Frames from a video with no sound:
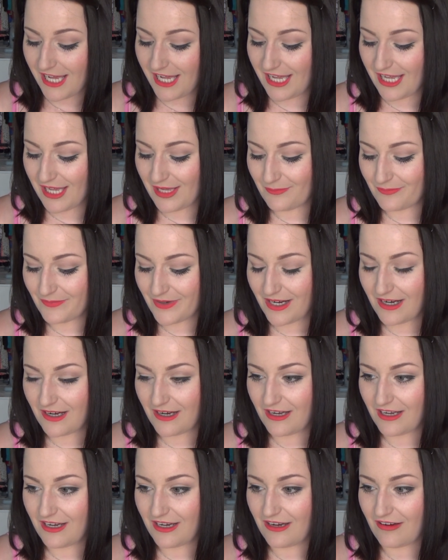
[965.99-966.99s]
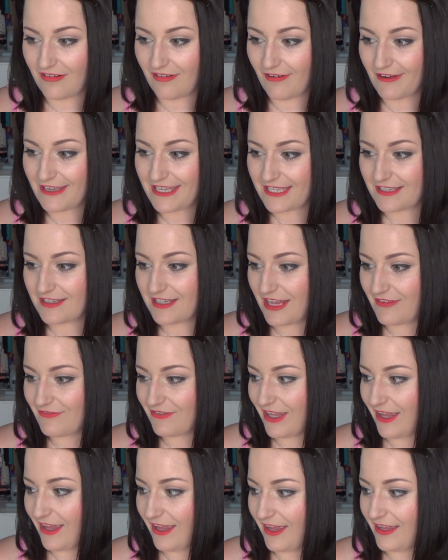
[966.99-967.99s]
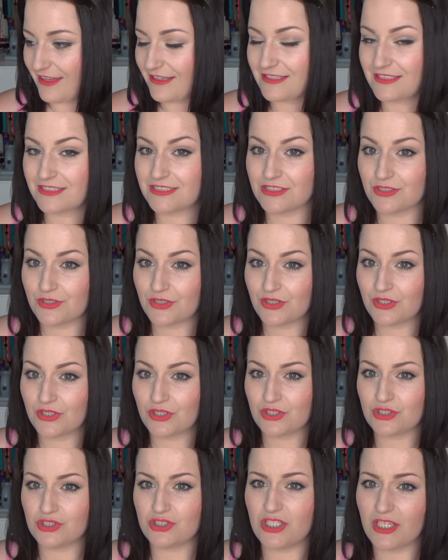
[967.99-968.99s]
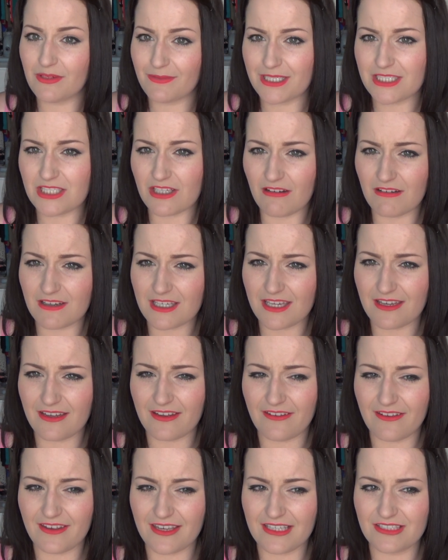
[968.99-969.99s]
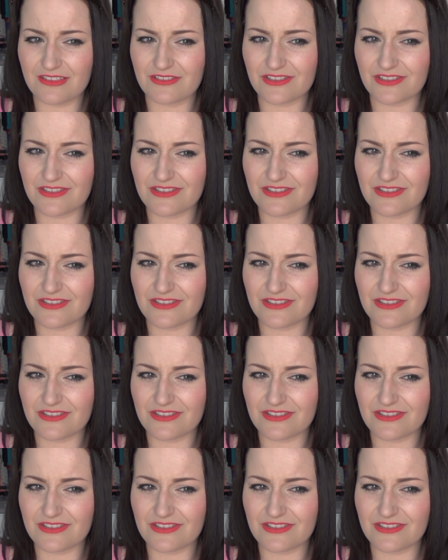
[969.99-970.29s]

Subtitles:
I could never do a diet.